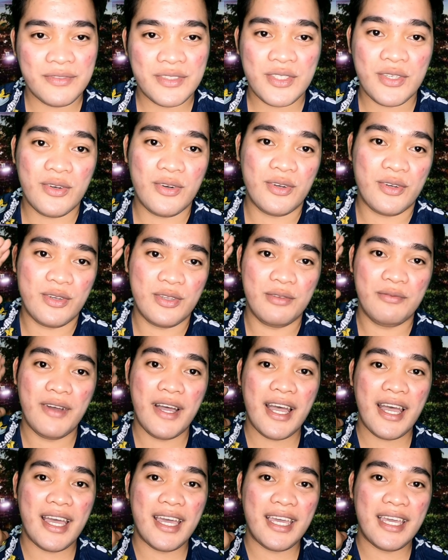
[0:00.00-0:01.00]
So,
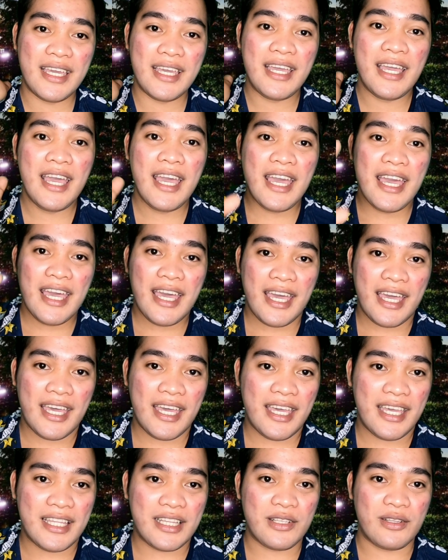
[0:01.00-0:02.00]
goodbye.
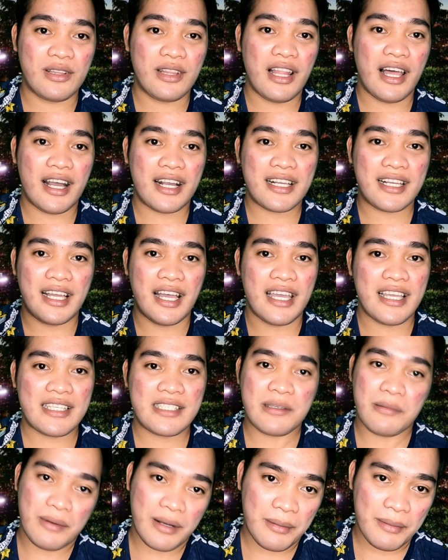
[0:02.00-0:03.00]
And good luck,
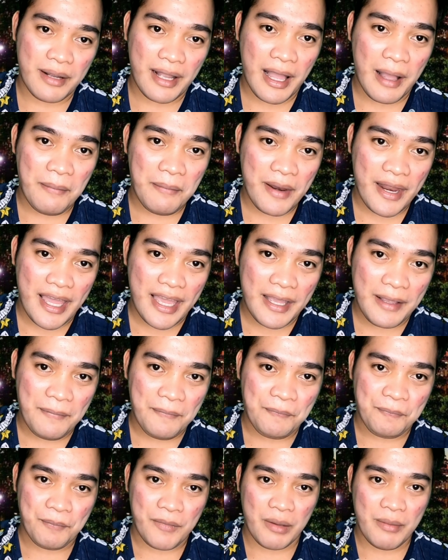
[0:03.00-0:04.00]
guys, sa mga
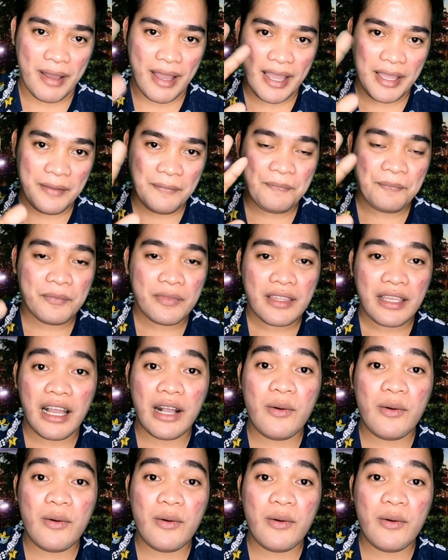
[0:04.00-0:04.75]
mag-apply. Bye-bye.